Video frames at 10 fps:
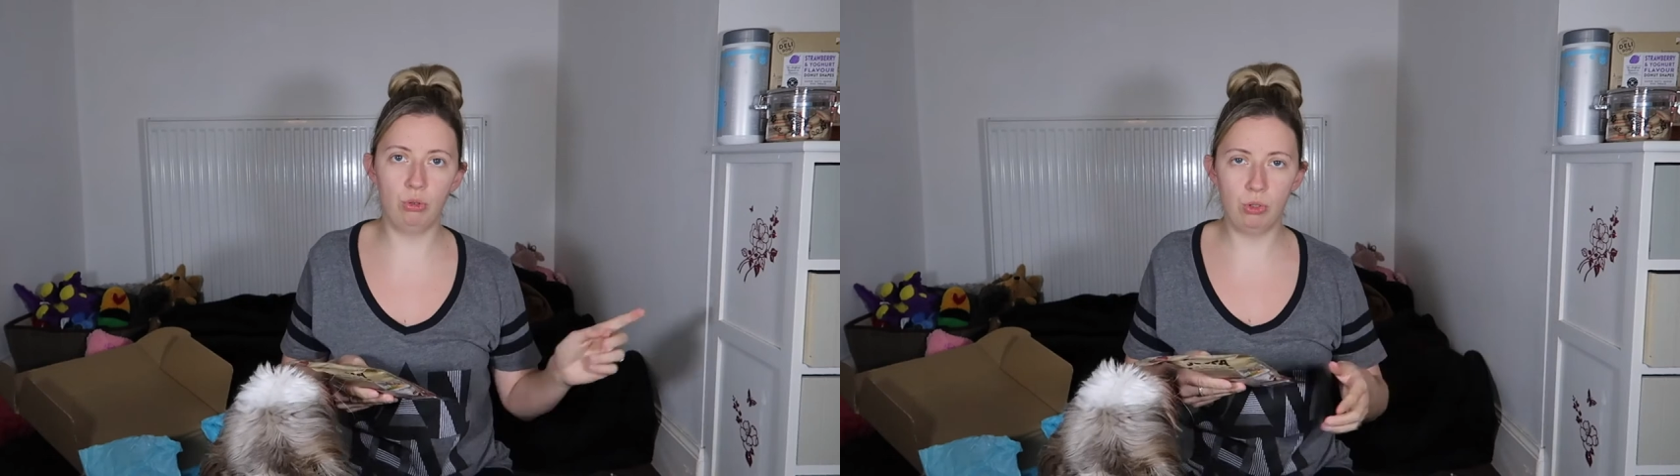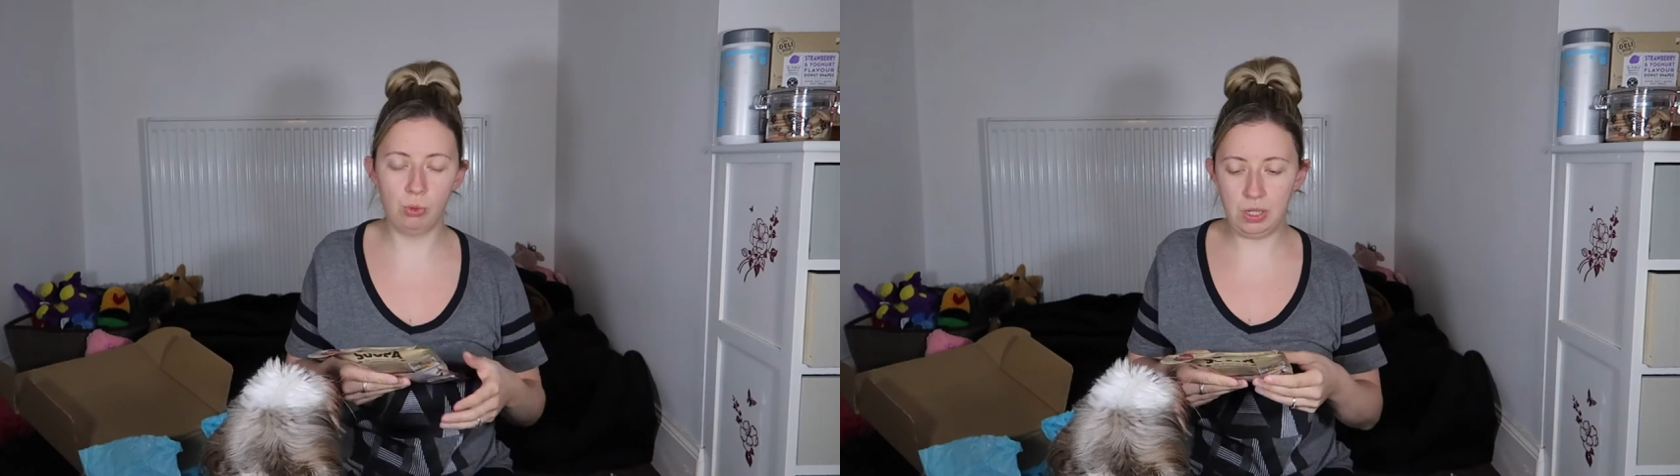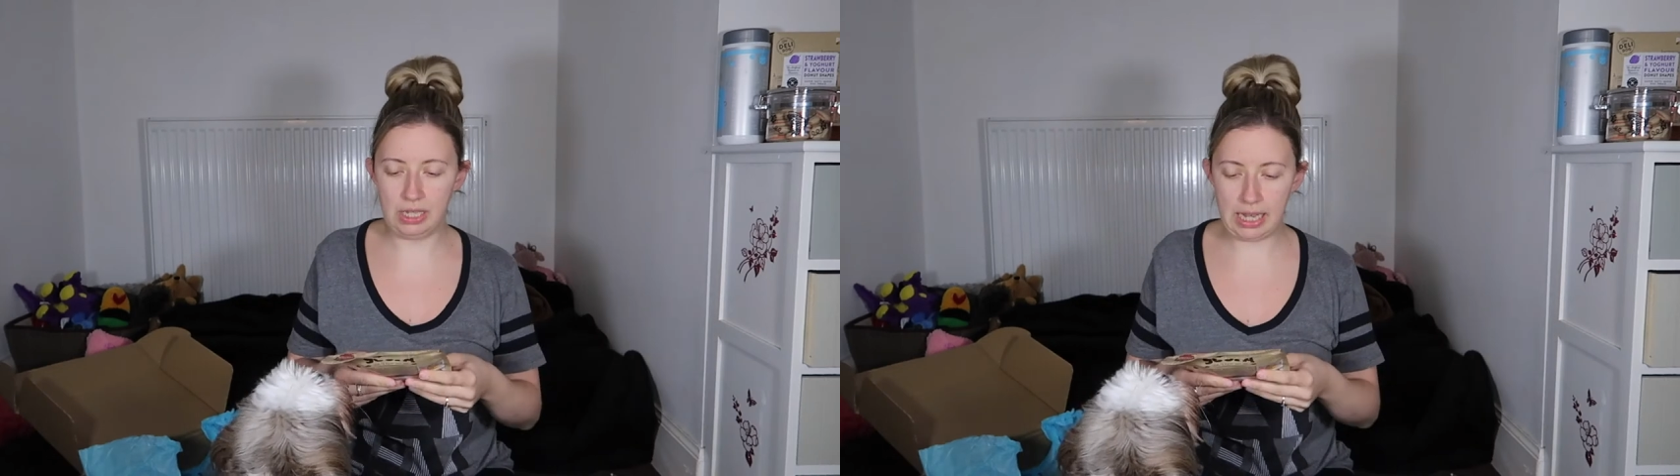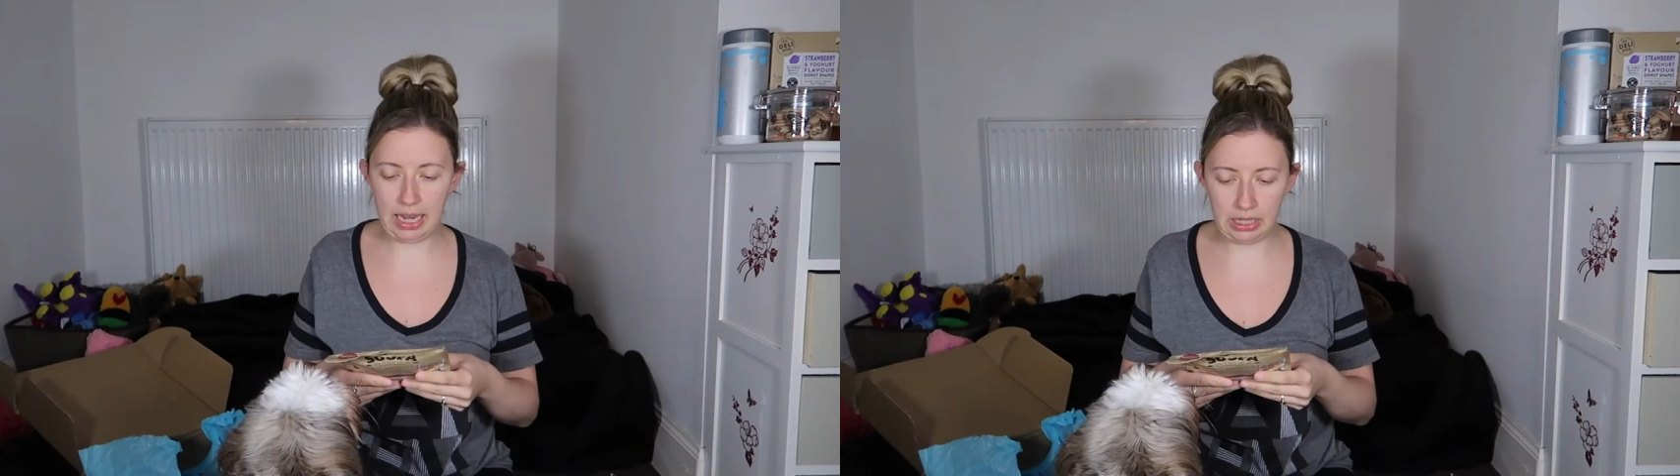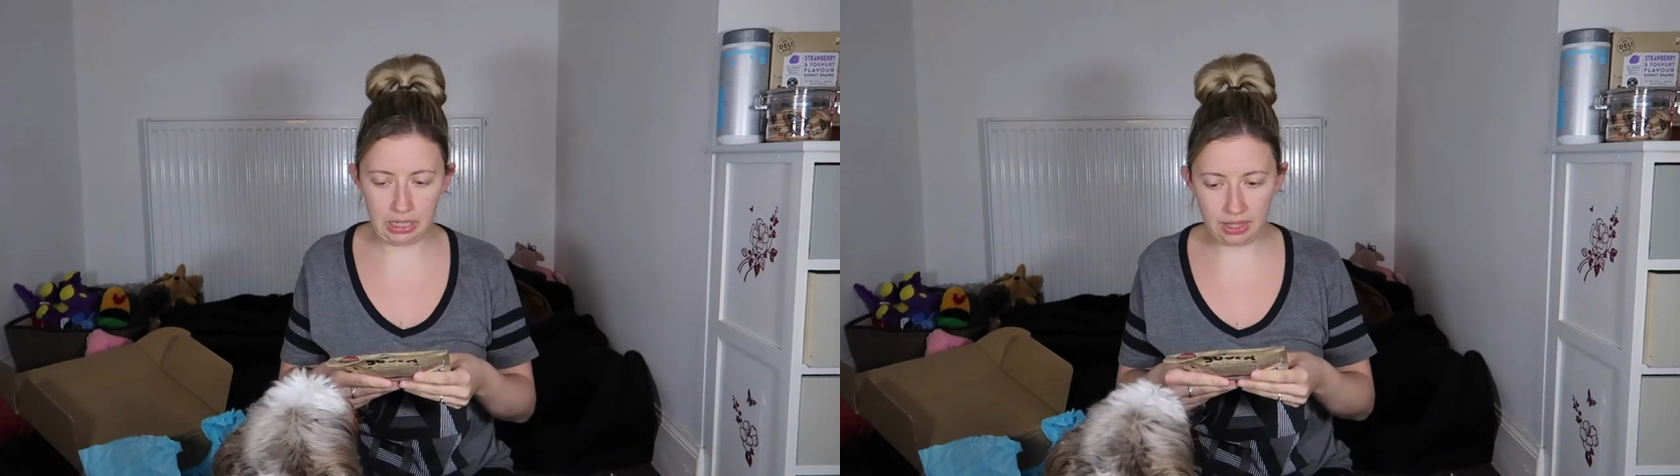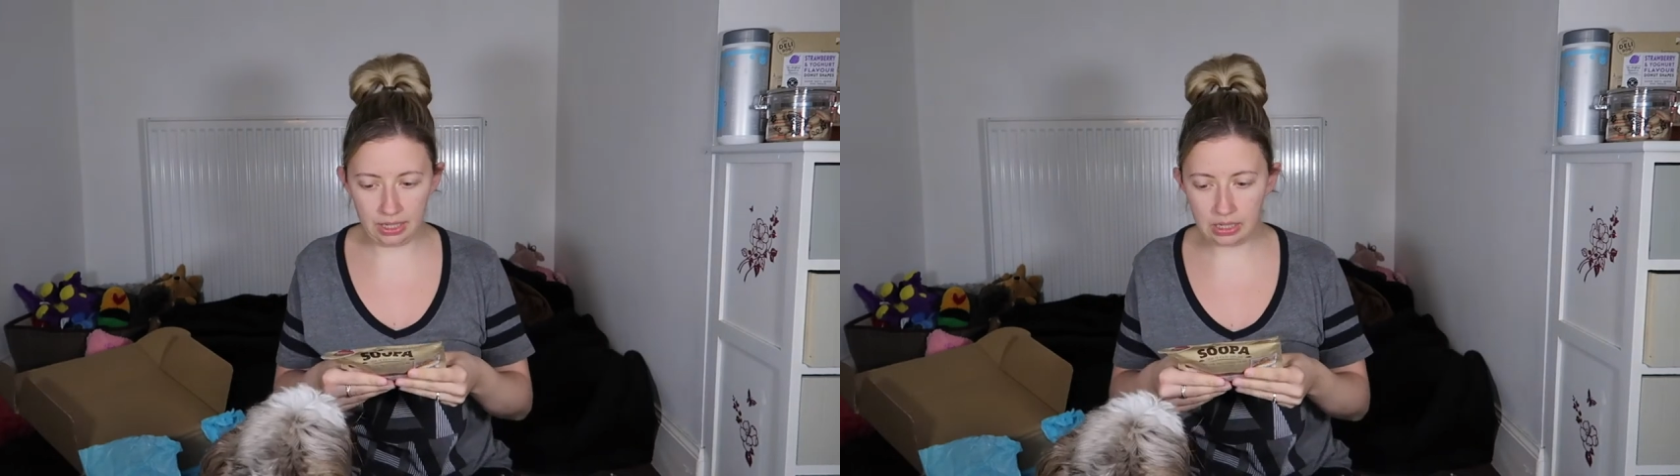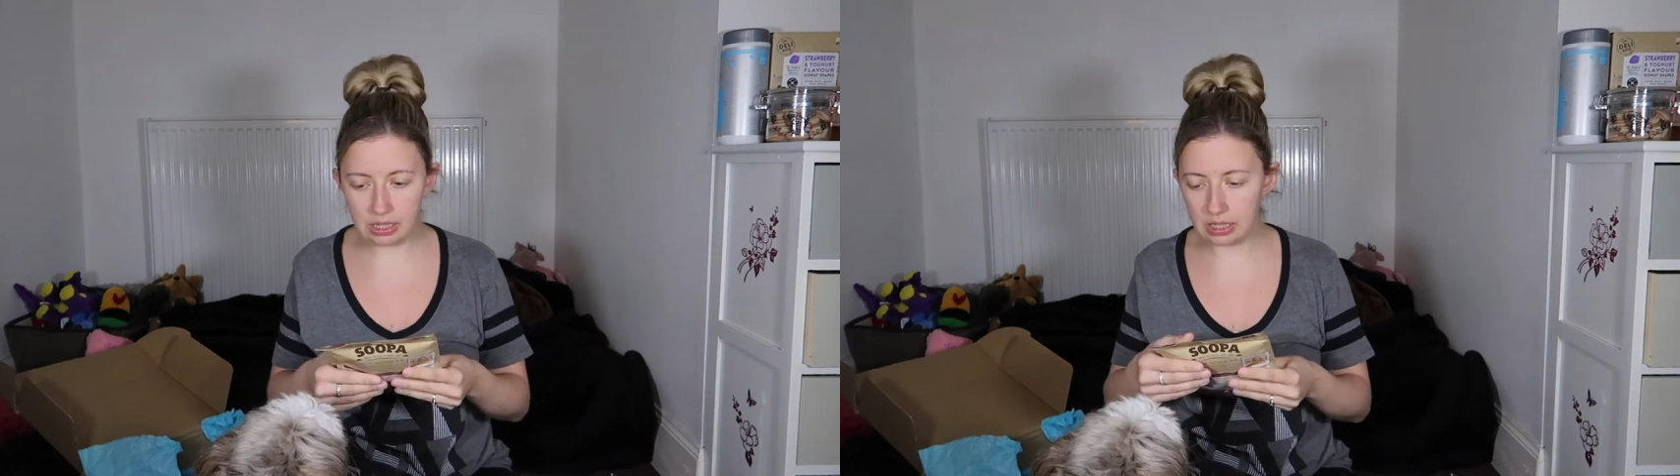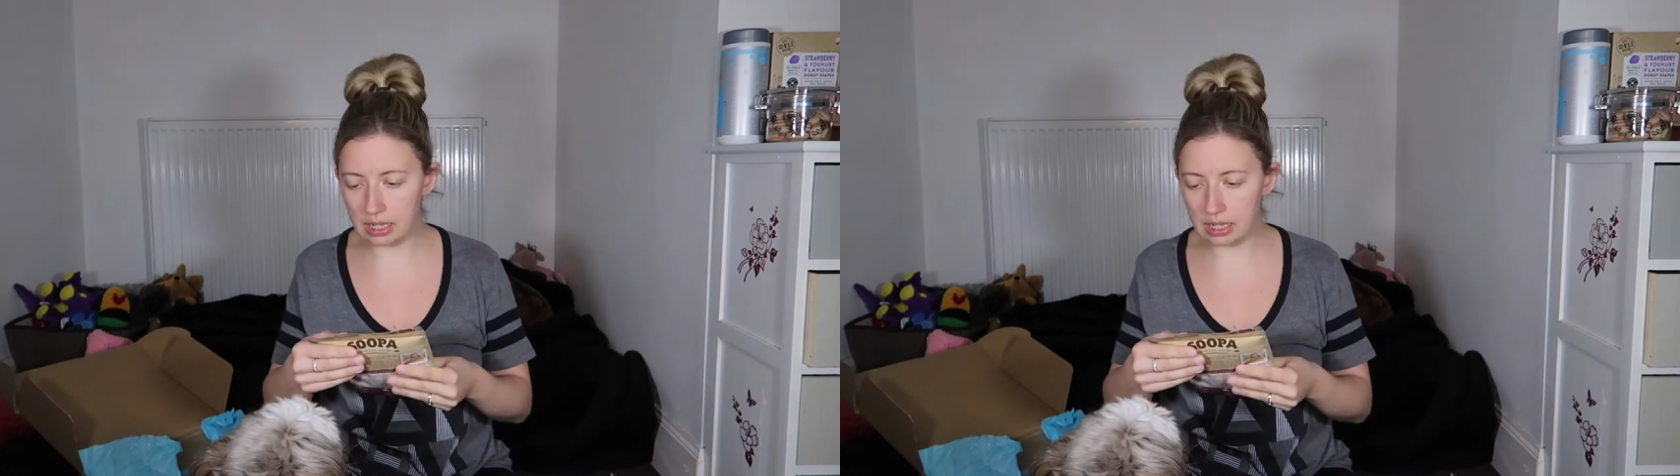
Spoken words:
those wee tiny things.